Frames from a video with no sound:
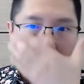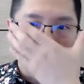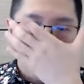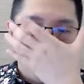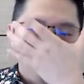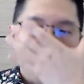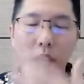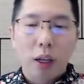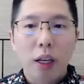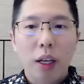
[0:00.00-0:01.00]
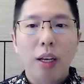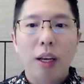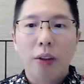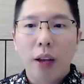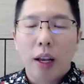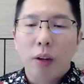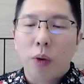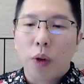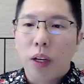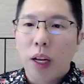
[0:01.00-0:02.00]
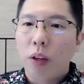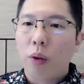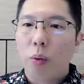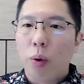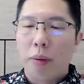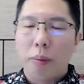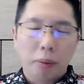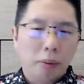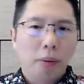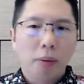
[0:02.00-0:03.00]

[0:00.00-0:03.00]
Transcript: Okay, so in, in a sense, for the next what